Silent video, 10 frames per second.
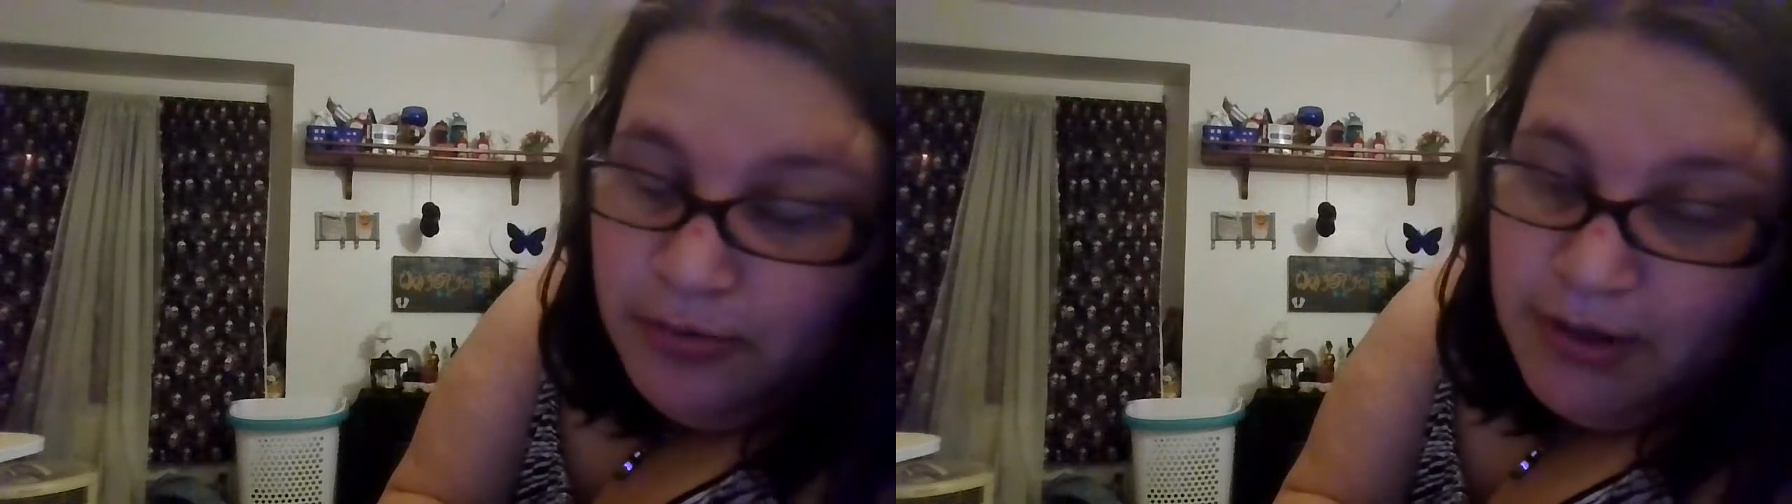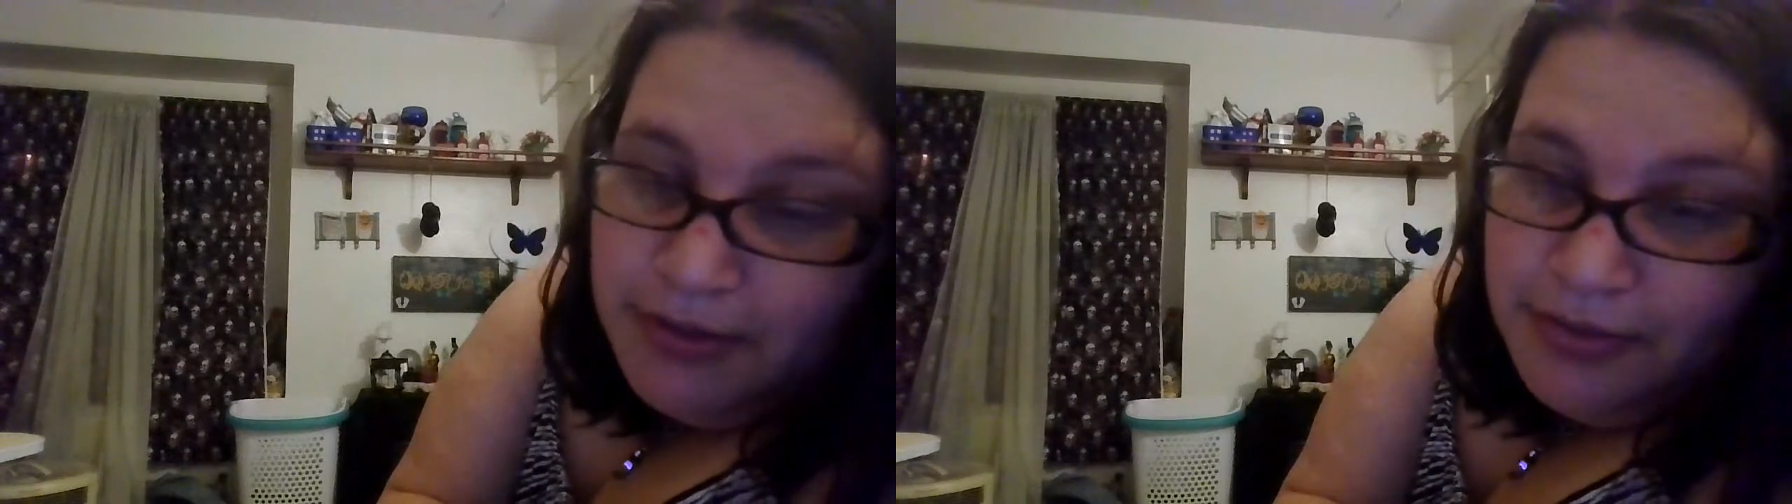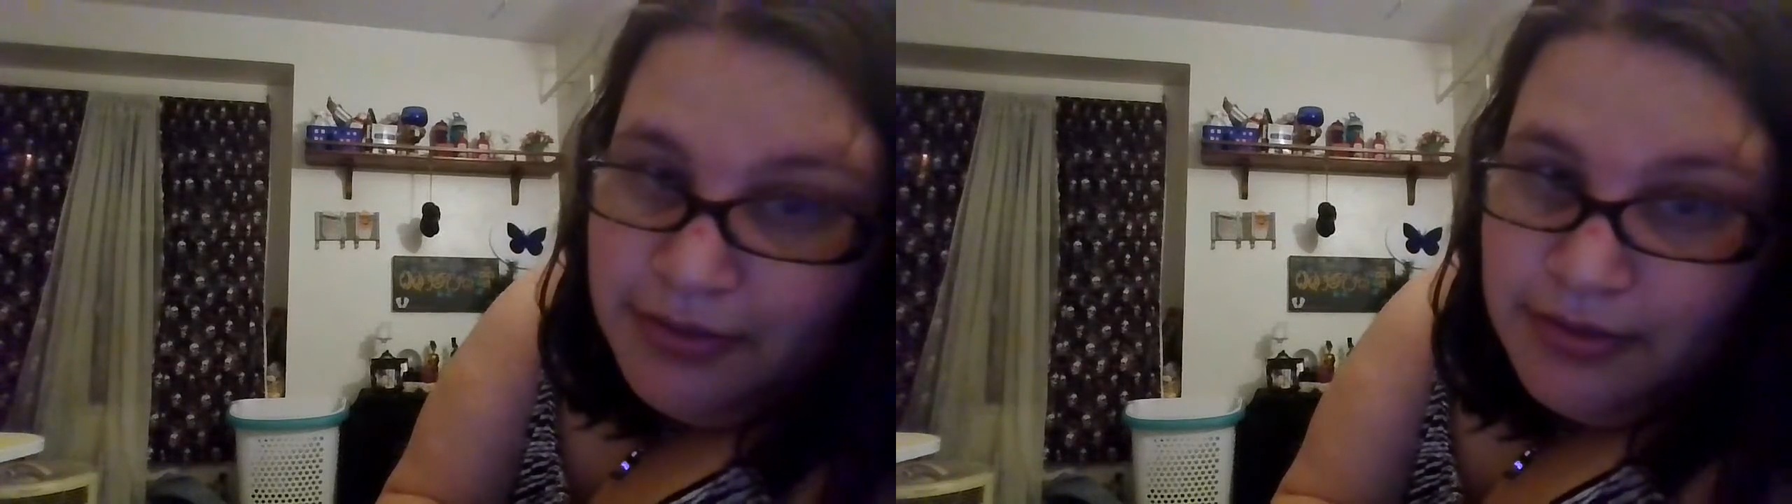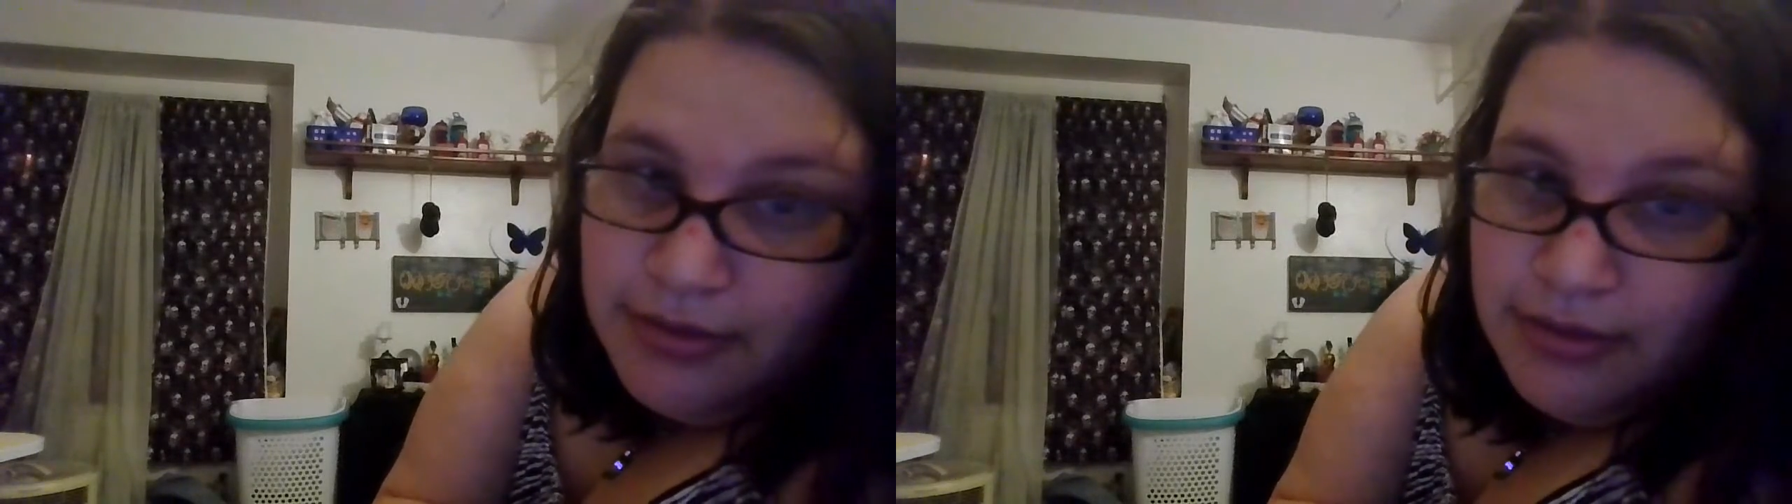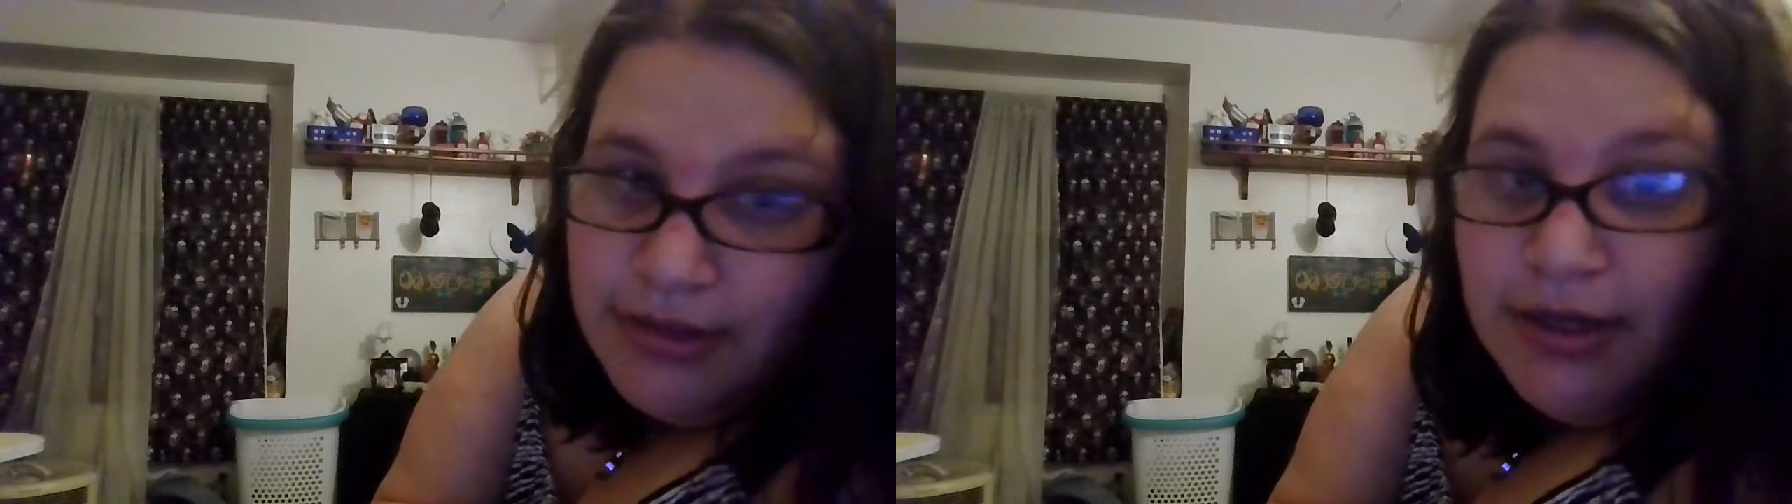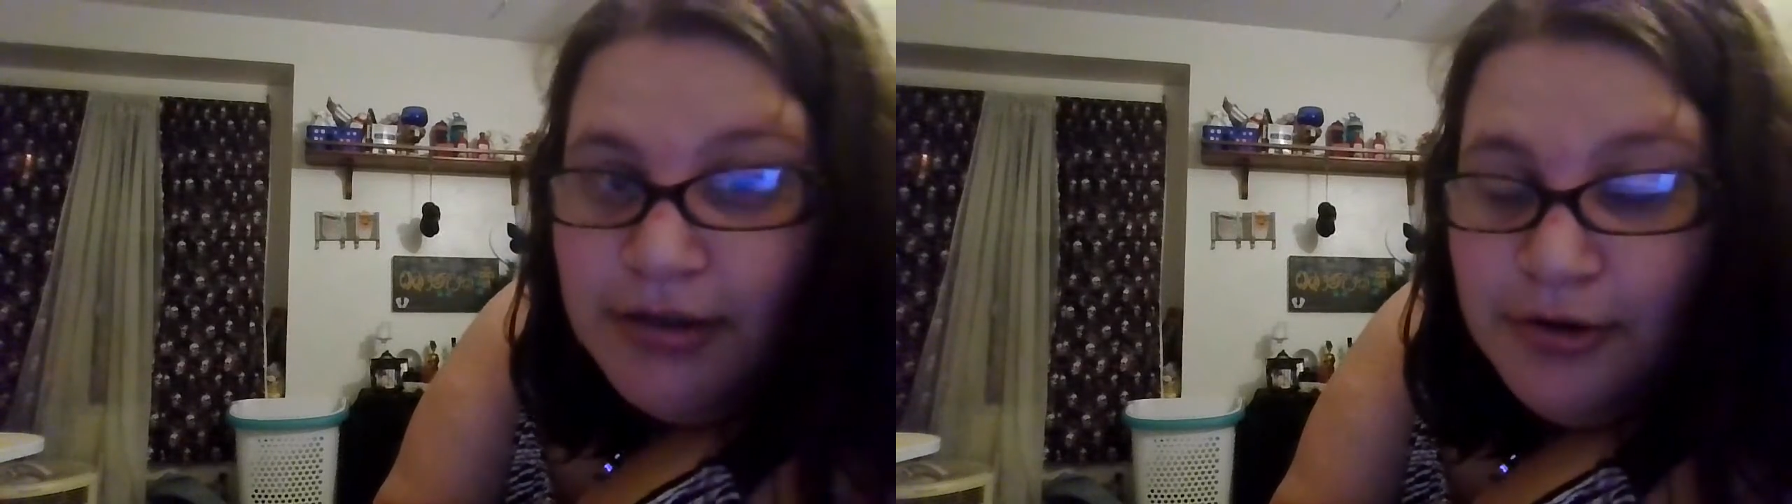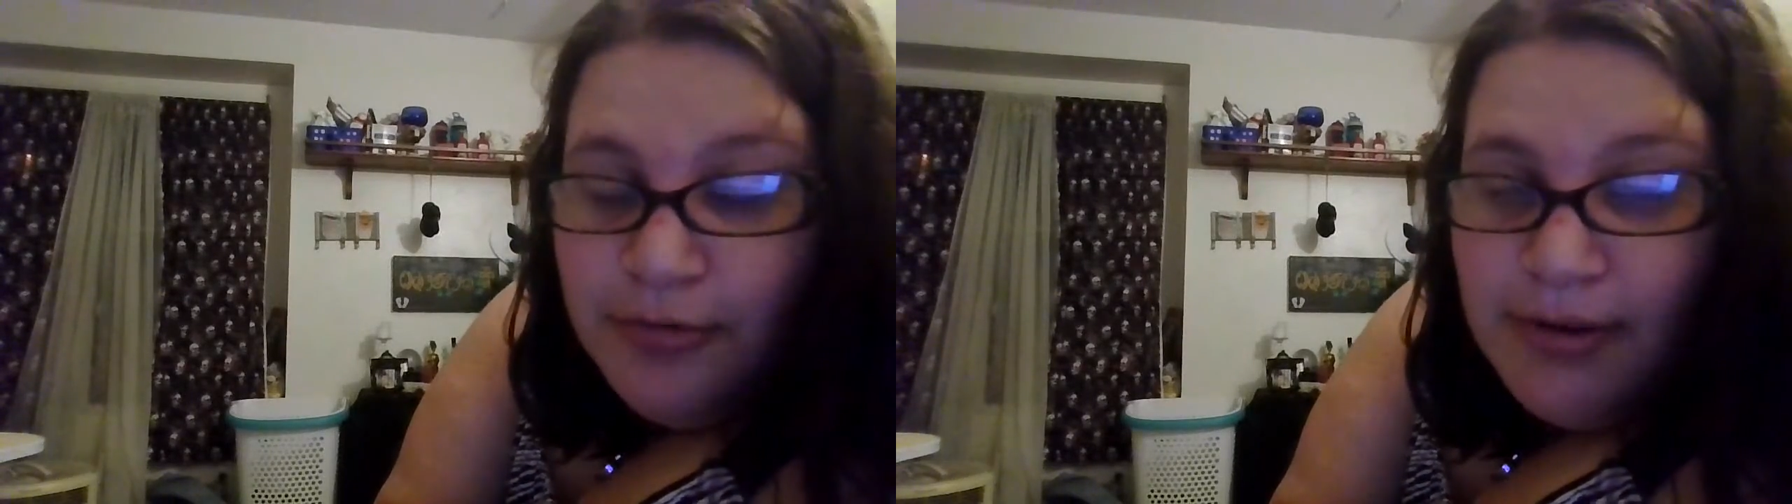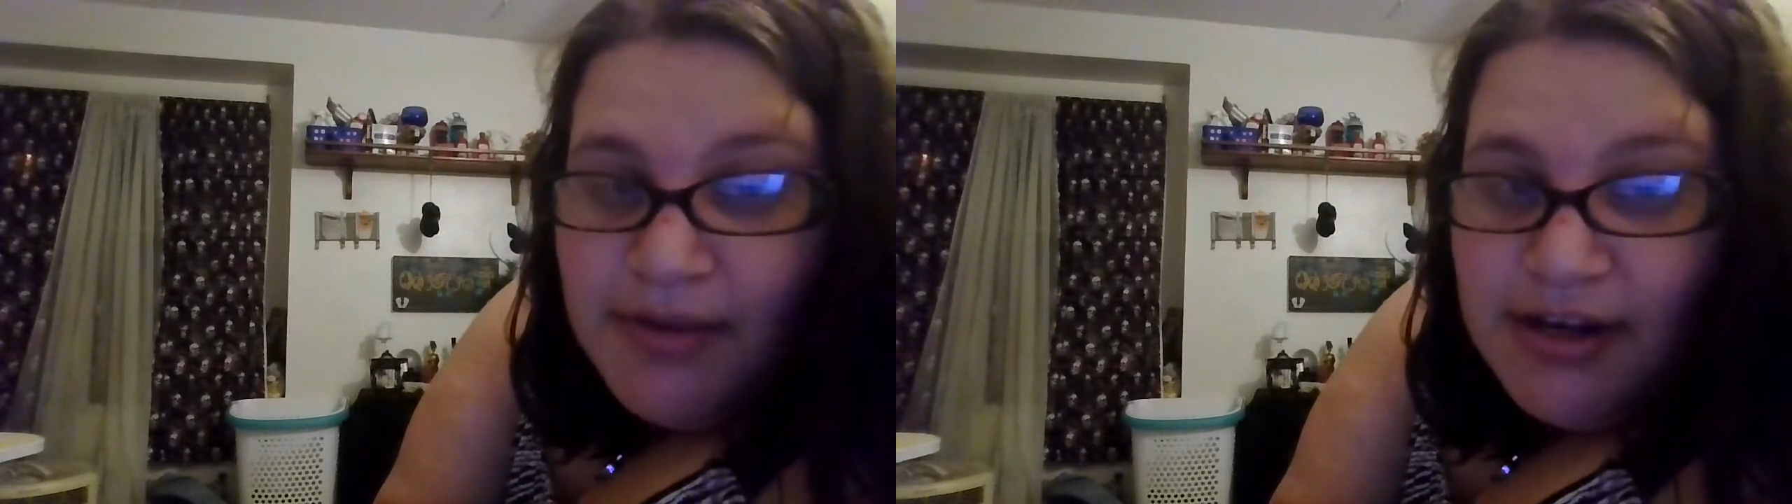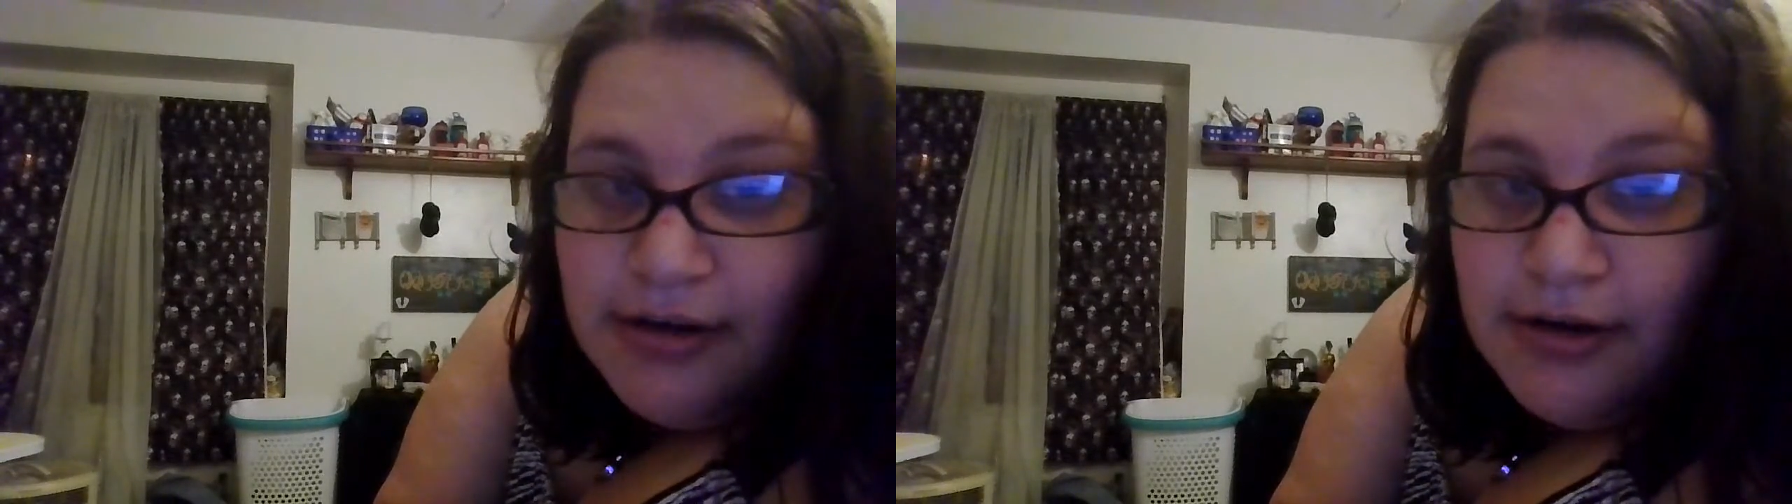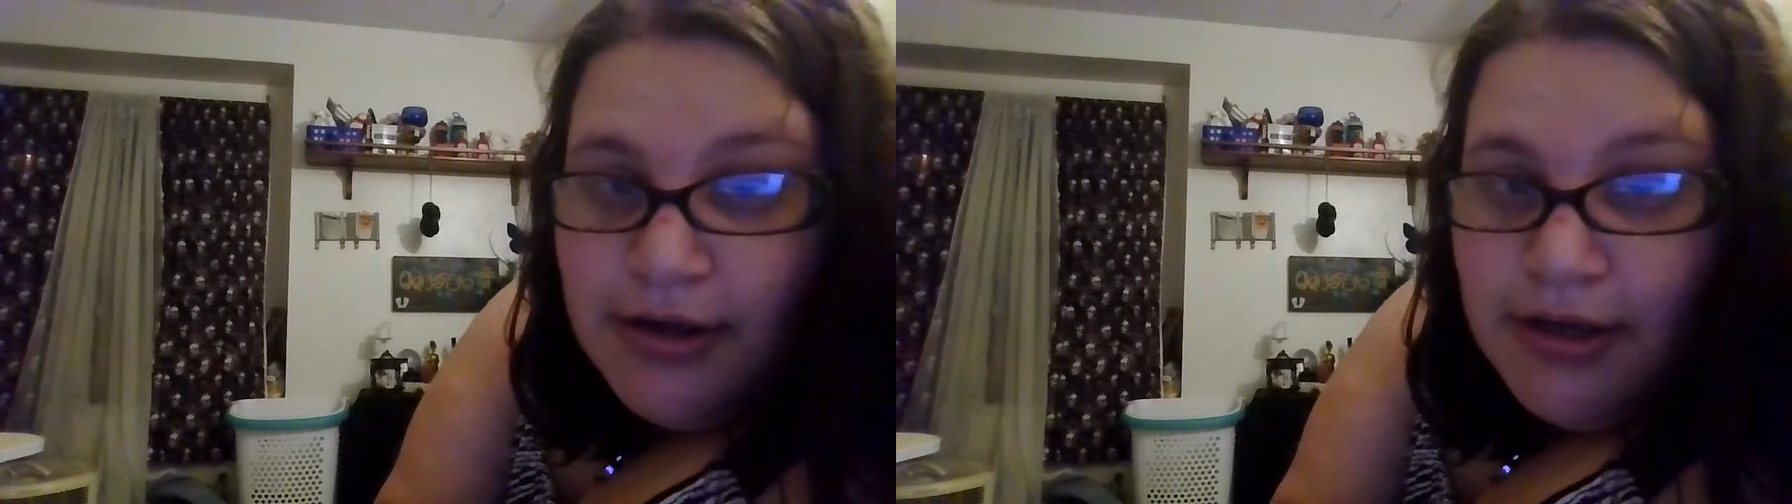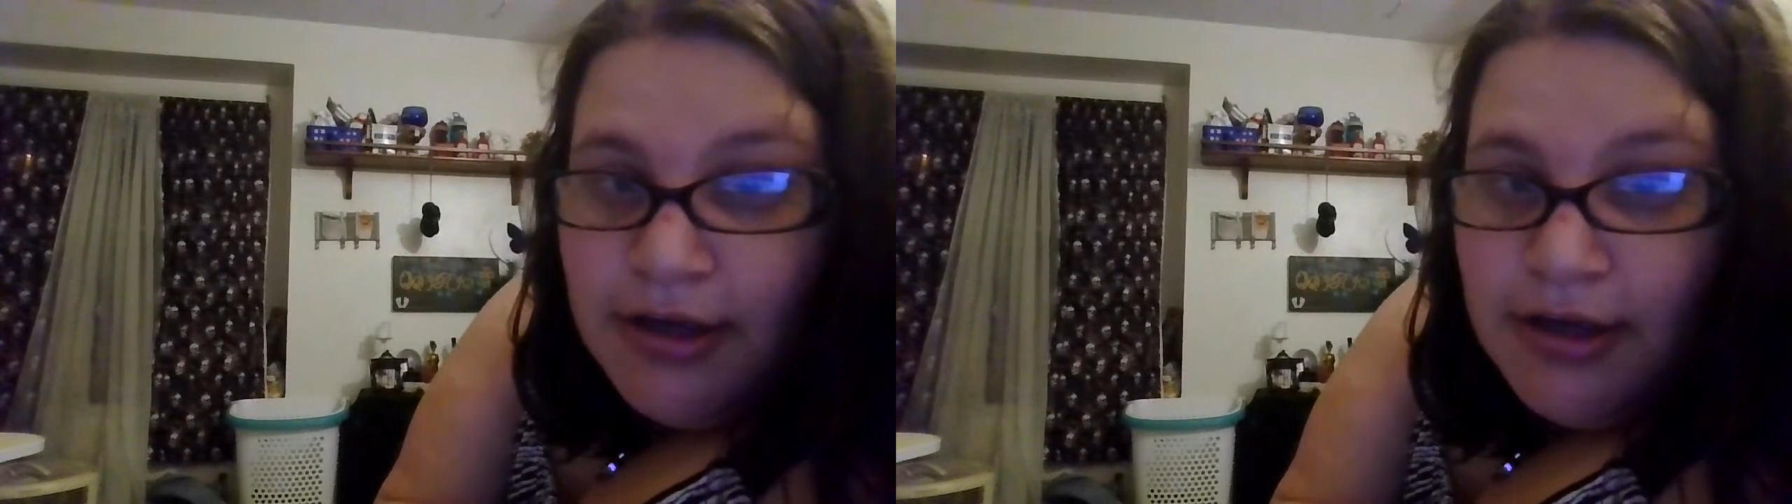with the other women